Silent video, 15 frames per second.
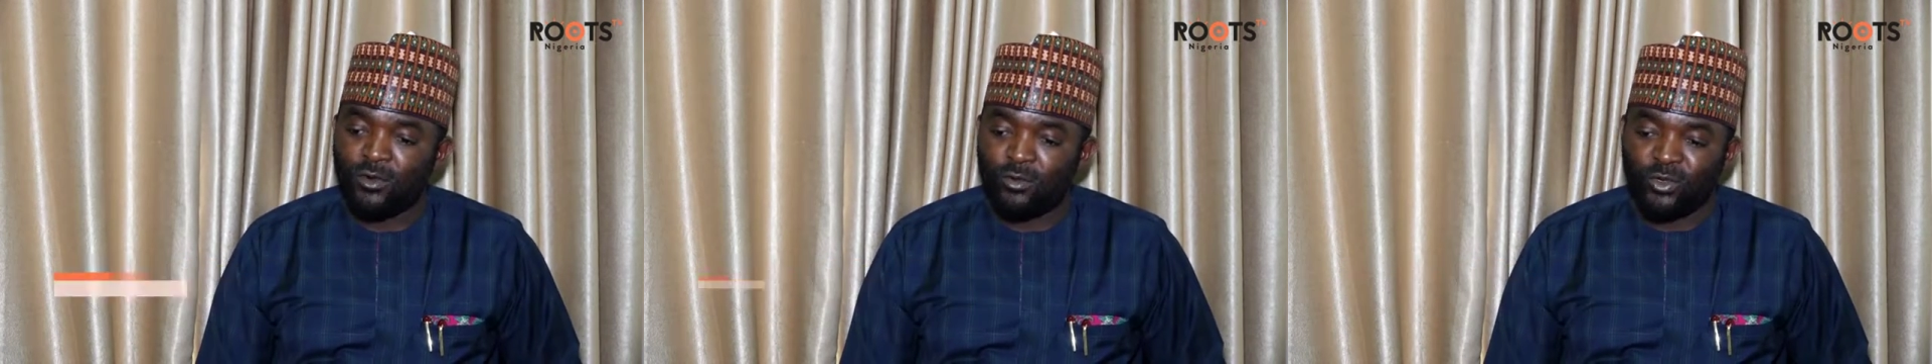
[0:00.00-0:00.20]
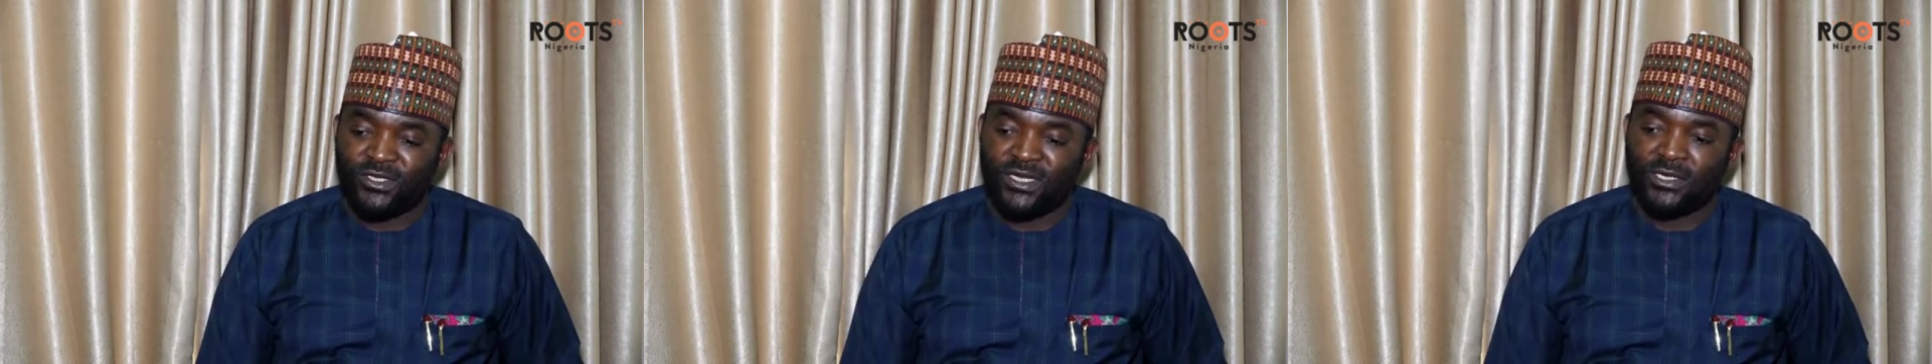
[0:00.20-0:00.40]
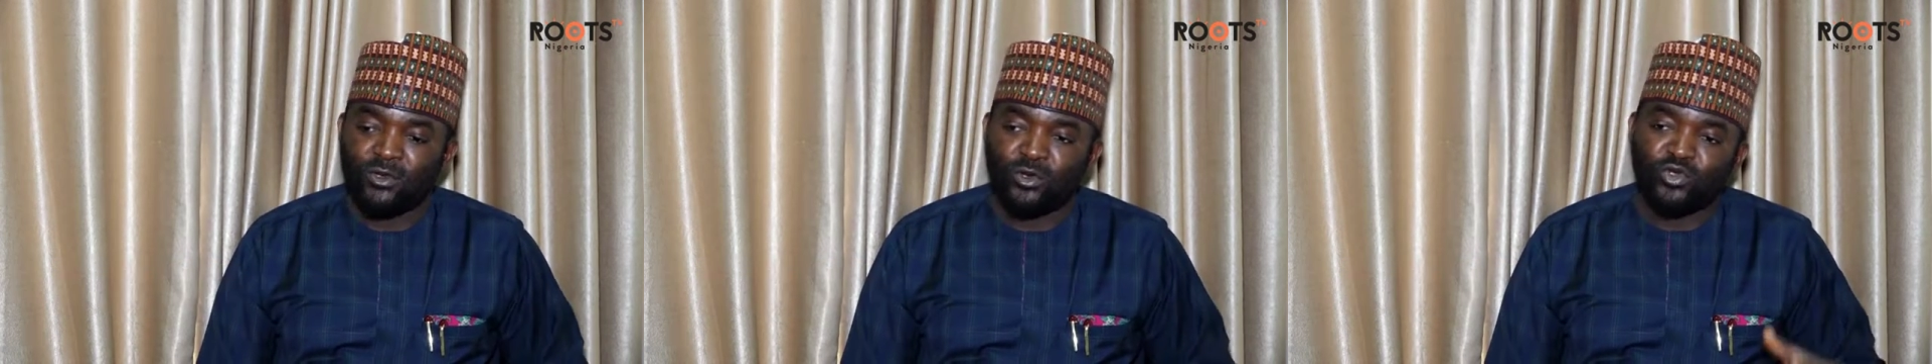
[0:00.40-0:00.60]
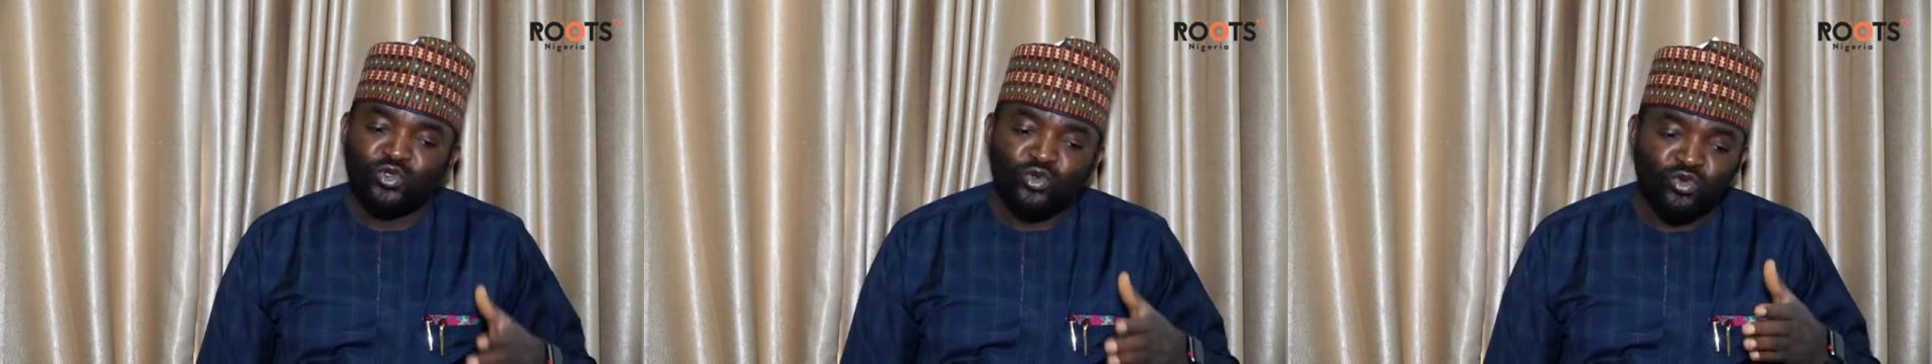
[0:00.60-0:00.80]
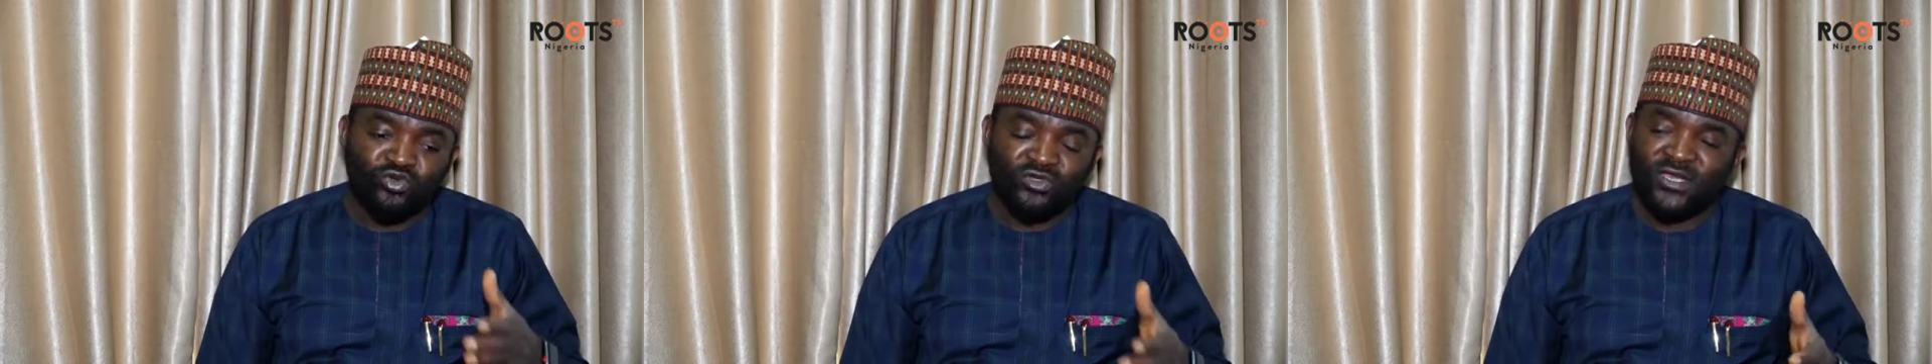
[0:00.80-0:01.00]
without
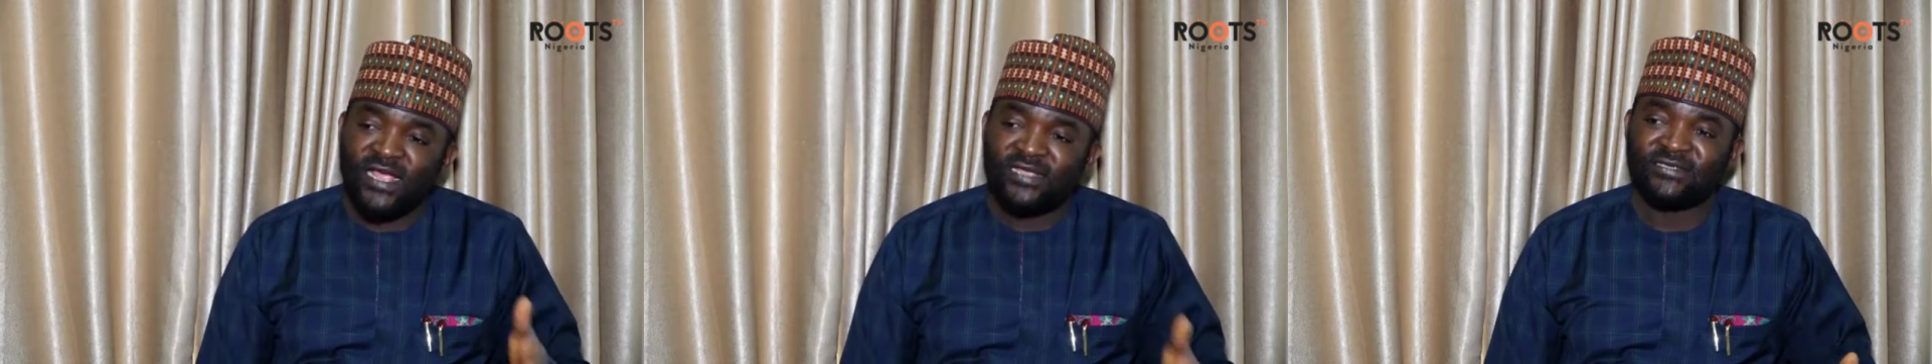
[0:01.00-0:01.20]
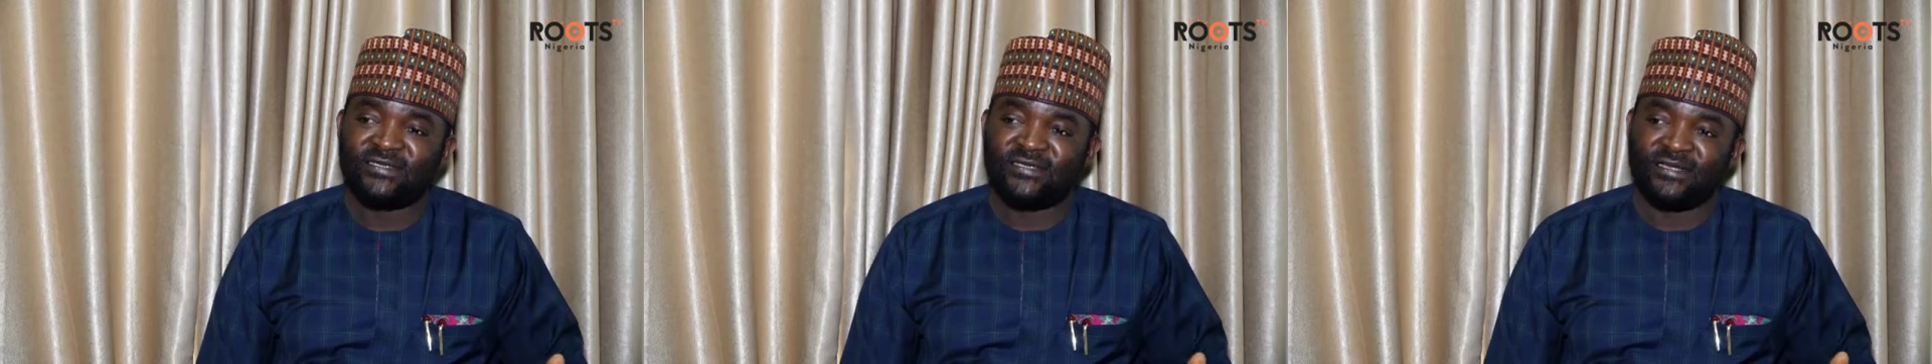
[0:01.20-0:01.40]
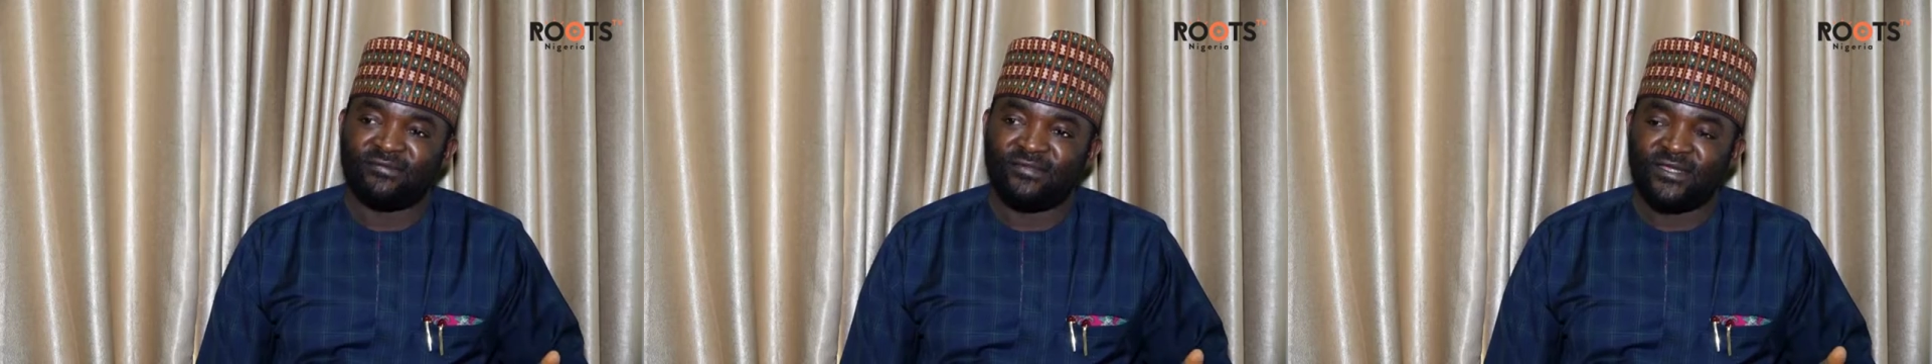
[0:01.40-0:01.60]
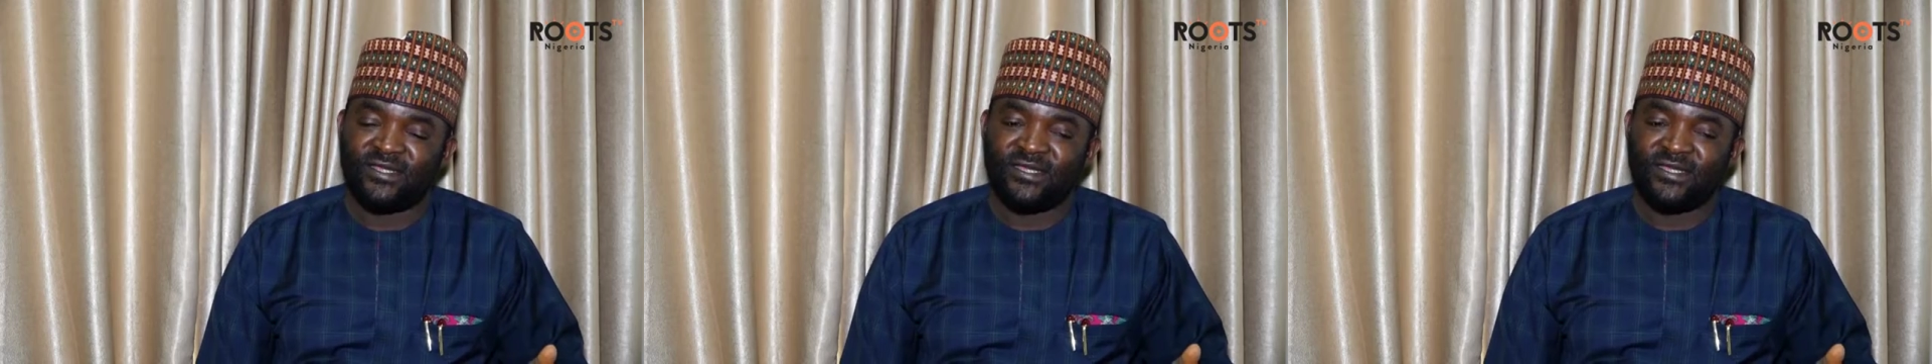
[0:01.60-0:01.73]
scrutinizing them.